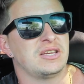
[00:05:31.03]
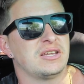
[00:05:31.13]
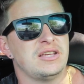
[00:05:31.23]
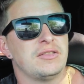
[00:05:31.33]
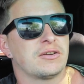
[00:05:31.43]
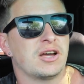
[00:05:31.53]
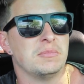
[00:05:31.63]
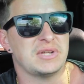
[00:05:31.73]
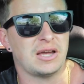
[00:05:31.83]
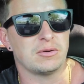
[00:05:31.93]
They can either
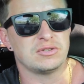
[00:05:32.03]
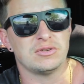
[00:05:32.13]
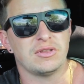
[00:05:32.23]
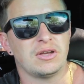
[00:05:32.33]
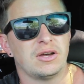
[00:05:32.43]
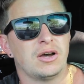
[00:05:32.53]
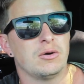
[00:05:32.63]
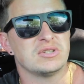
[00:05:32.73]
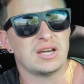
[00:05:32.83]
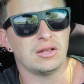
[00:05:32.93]
come down to the
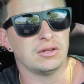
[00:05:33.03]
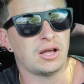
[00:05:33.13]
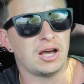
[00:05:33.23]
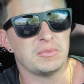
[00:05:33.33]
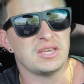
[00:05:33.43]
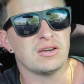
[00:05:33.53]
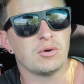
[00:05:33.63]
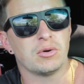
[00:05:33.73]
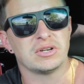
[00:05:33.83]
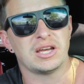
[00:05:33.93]
hotel lobby
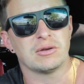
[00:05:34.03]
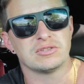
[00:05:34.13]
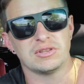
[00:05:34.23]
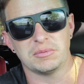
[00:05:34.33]
or down to